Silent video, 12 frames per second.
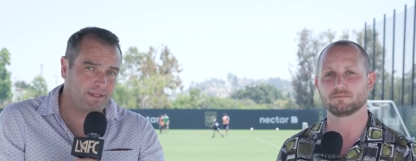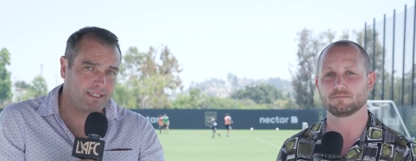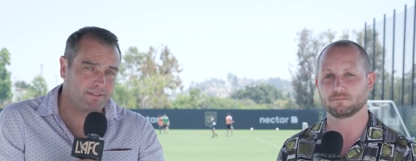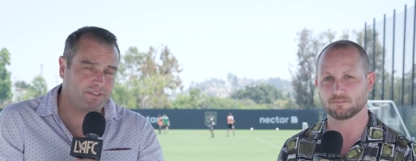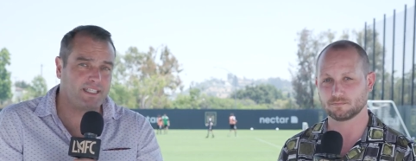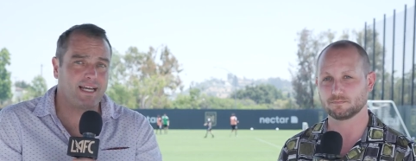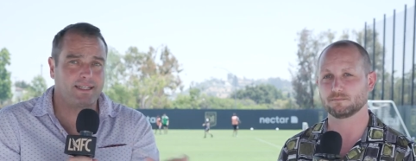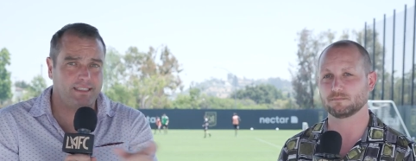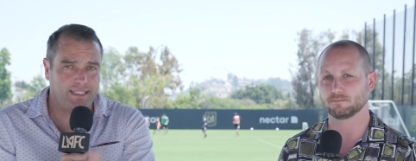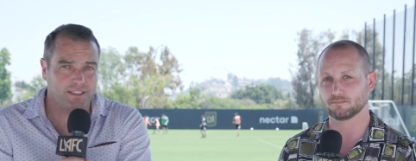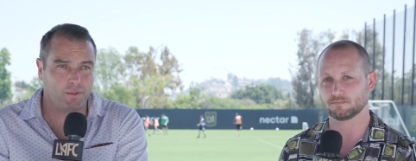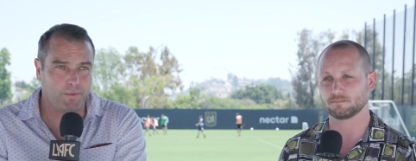Speaker 1: LAFC
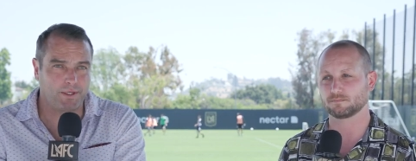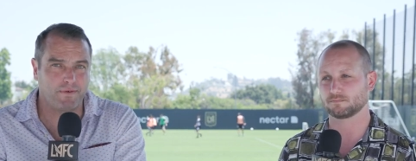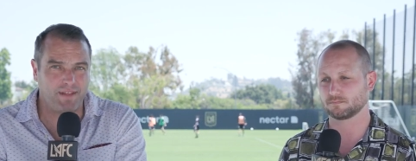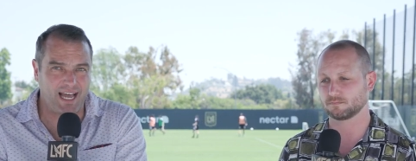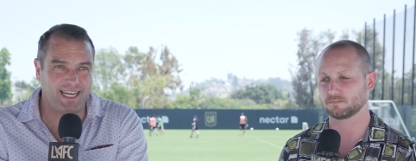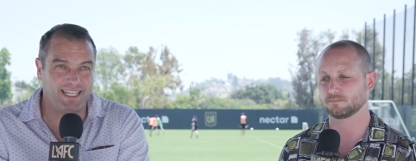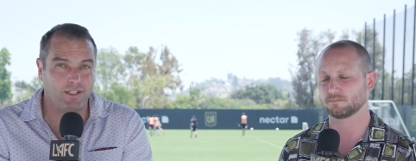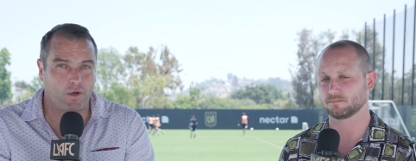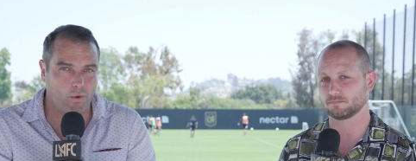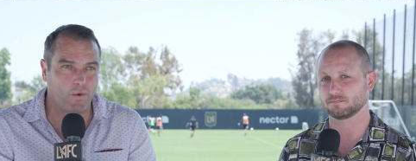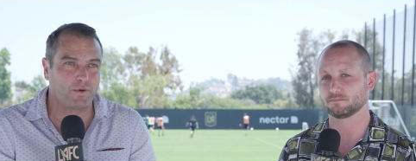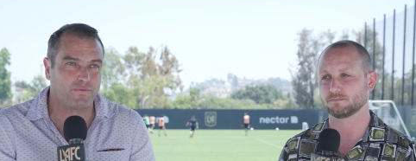Galaxy gets the winner of that in
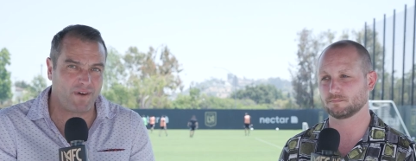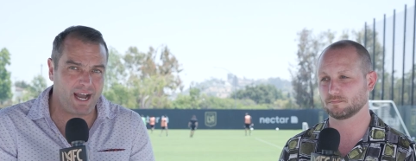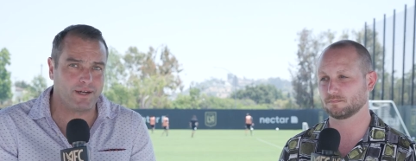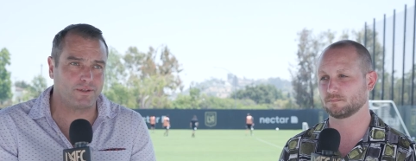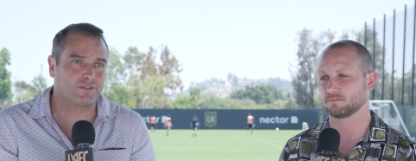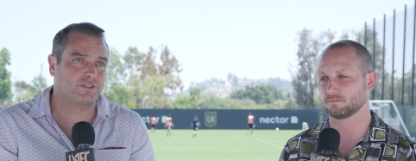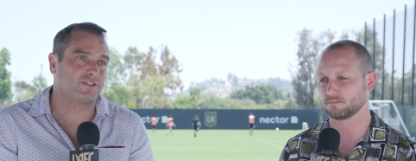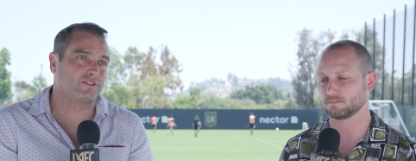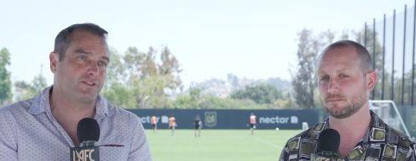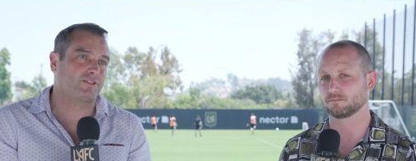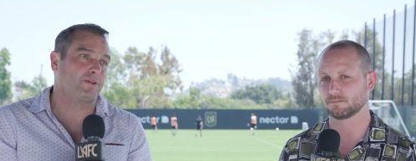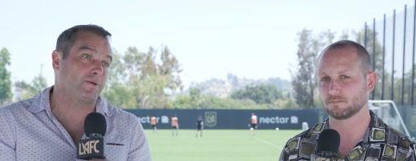the quarterfinals.
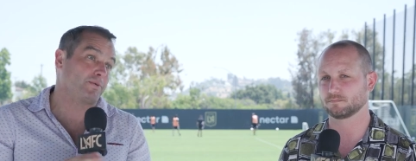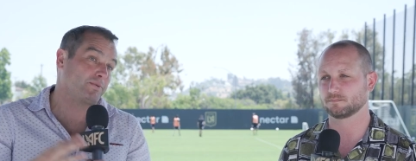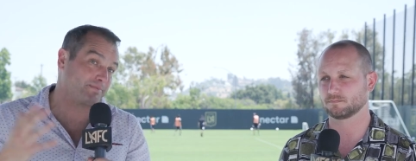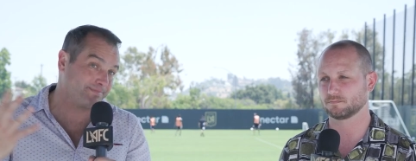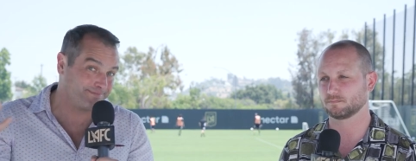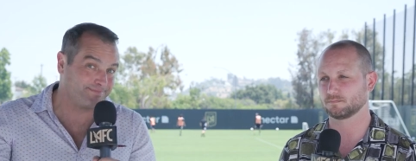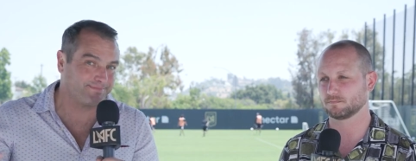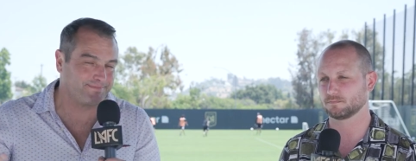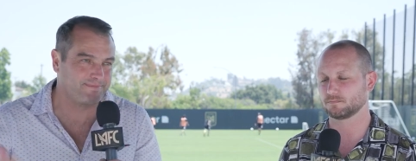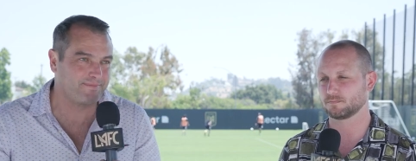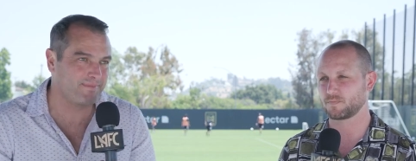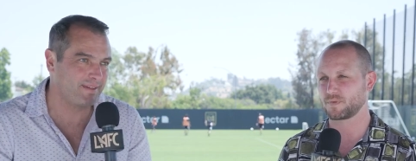So,
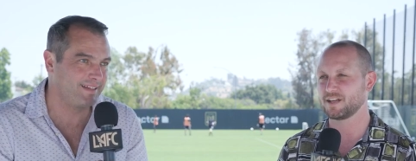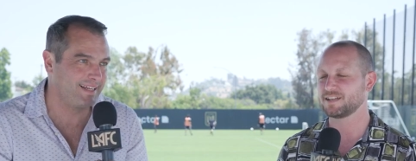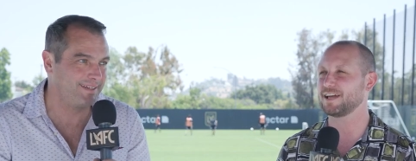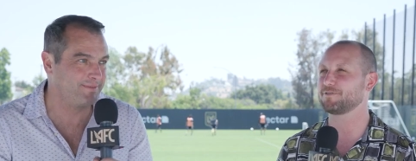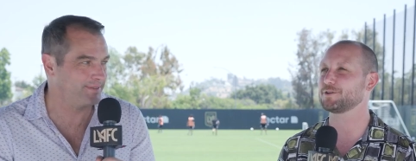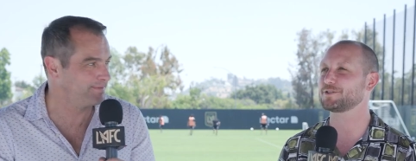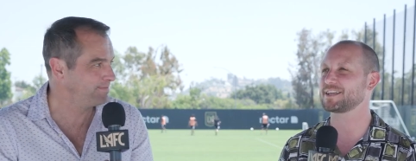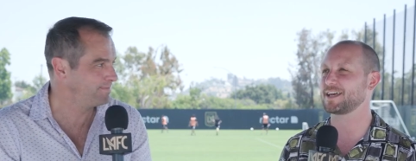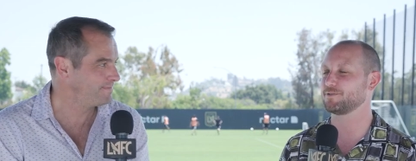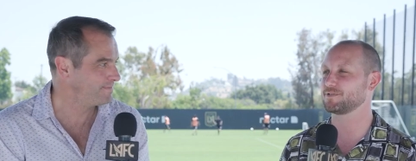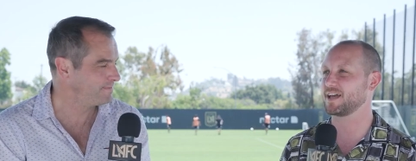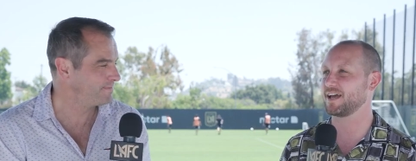yeah, if you're
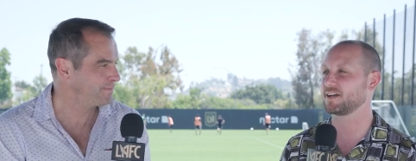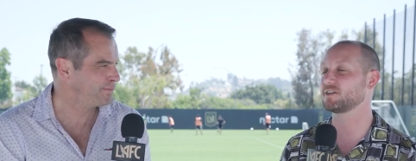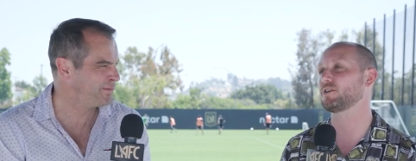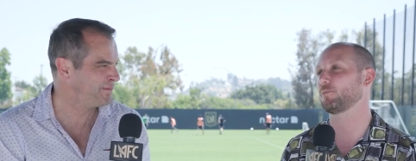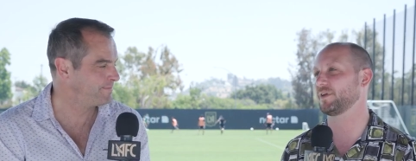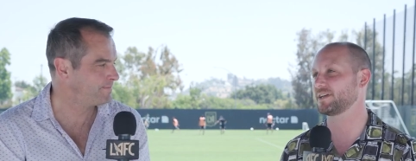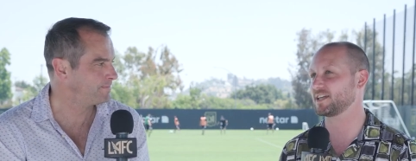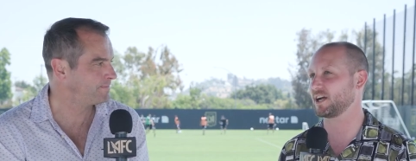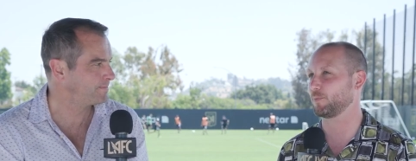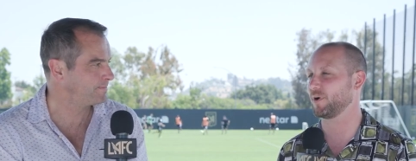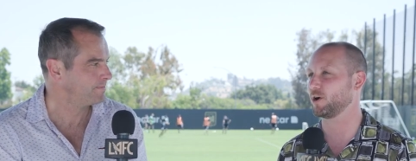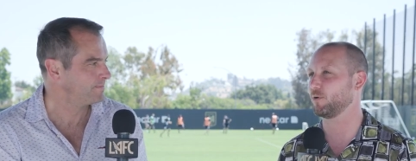San Jose, because they're playing
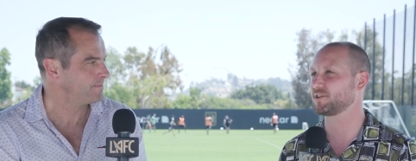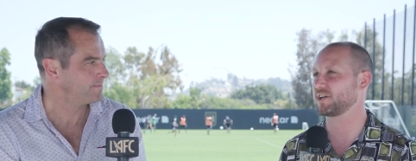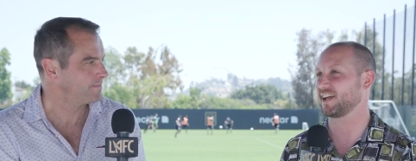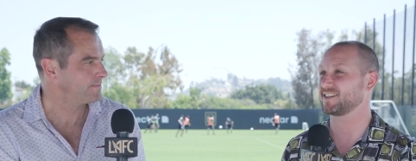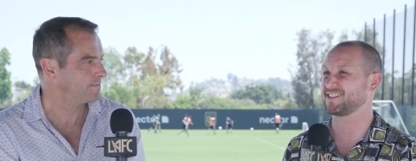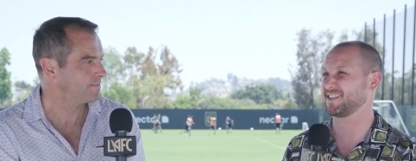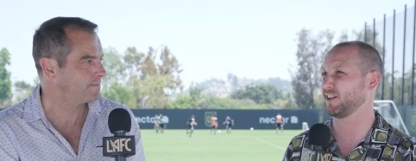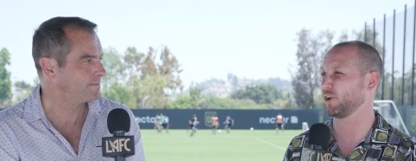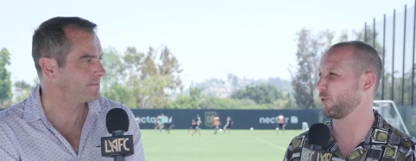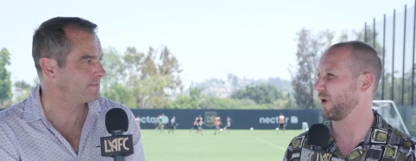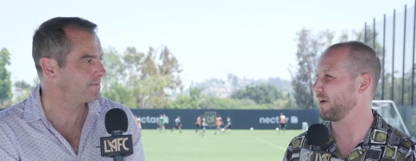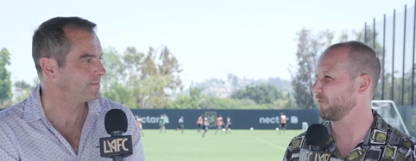Sacramento,
Speaker 2: which I guess is a
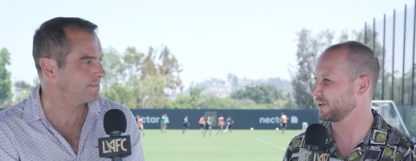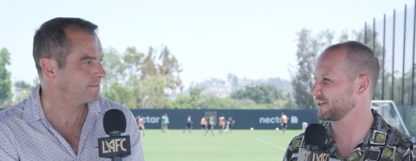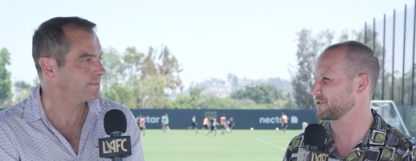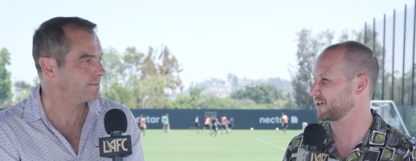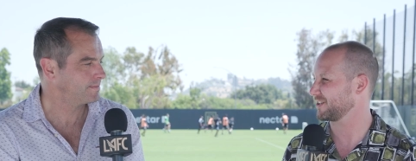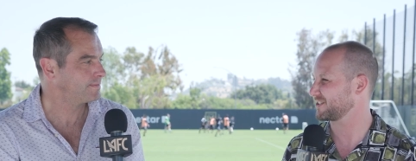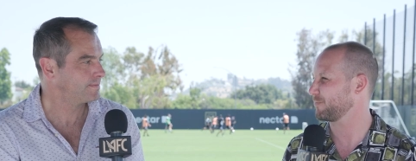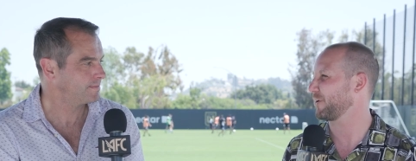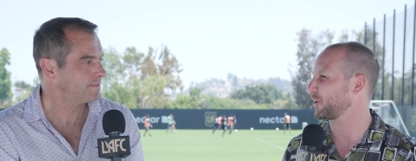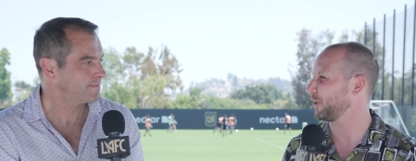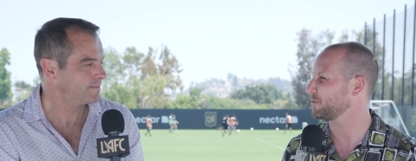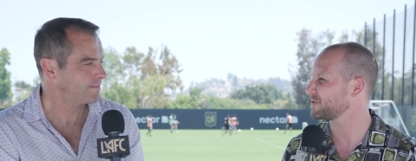little rivalry because they're
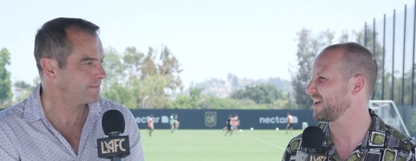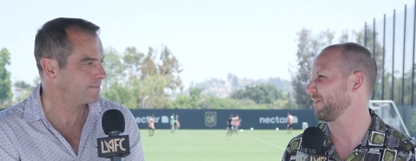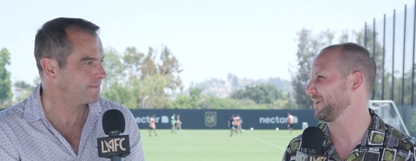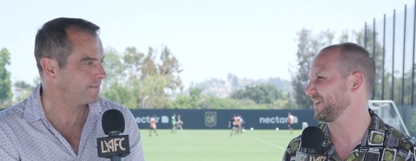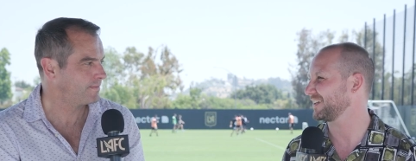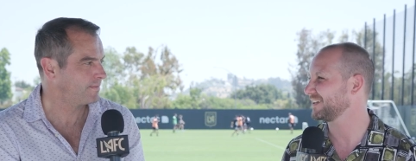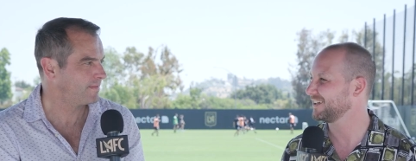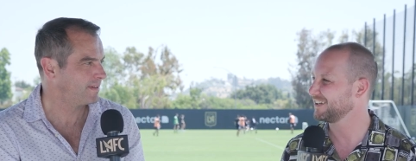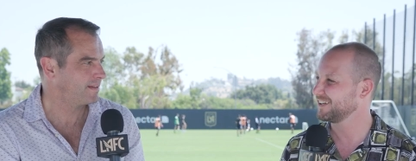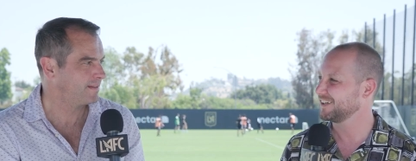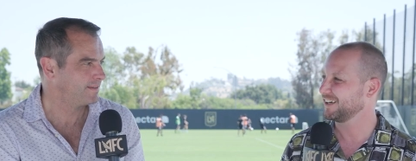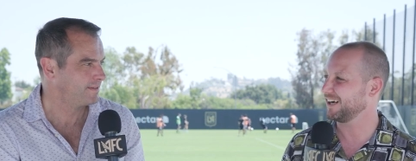somewhat close. Not really.
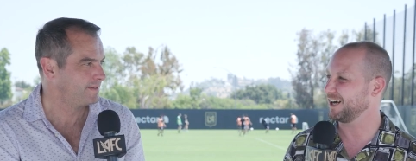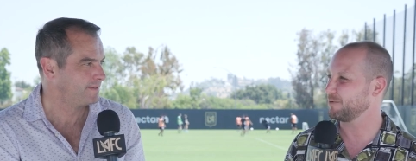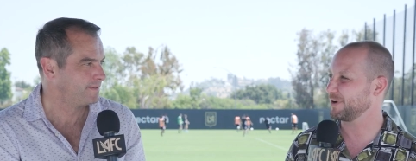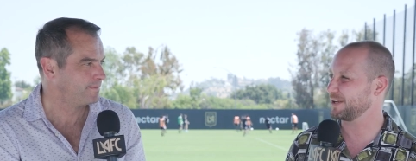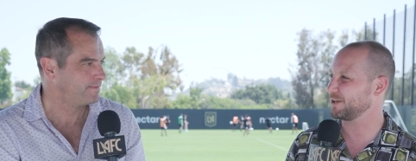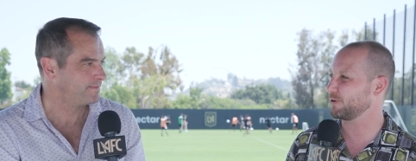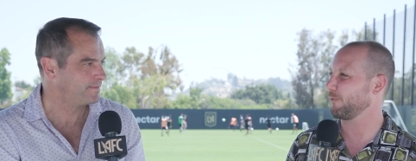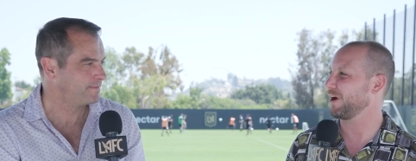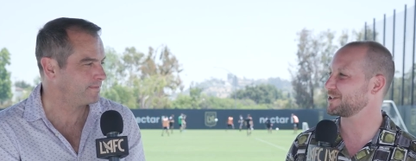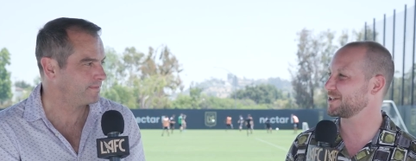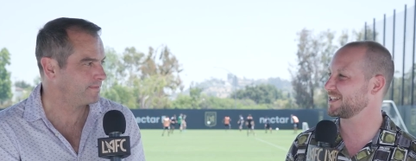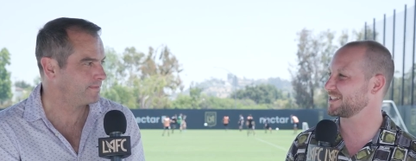But you're
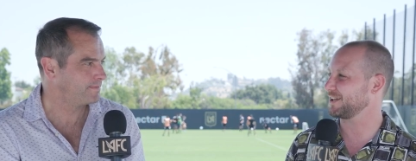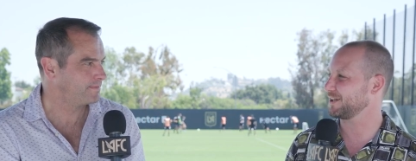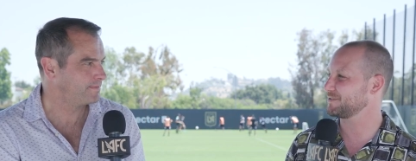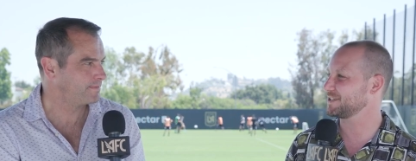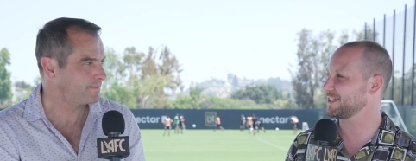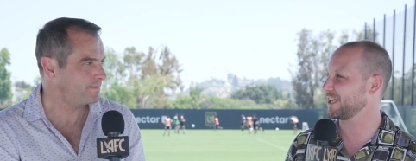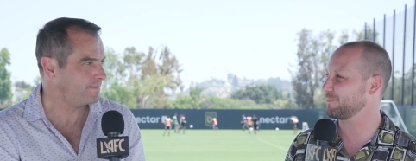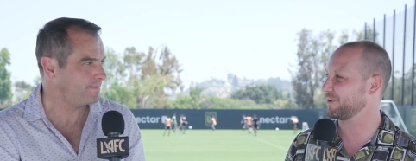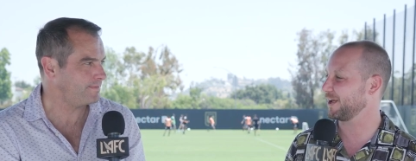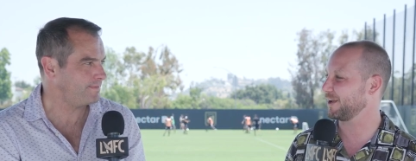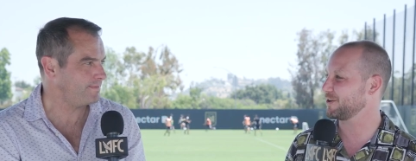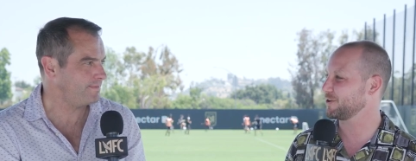watching this LAFC
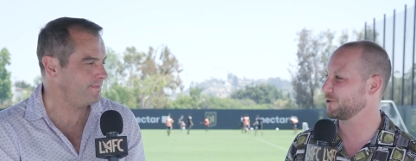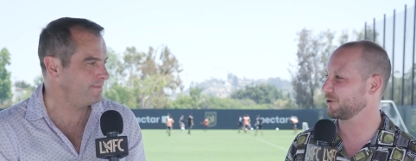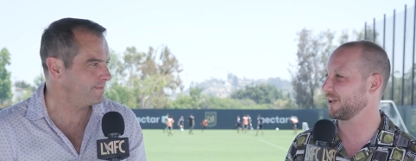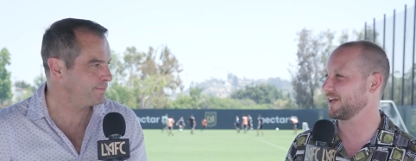game, and you're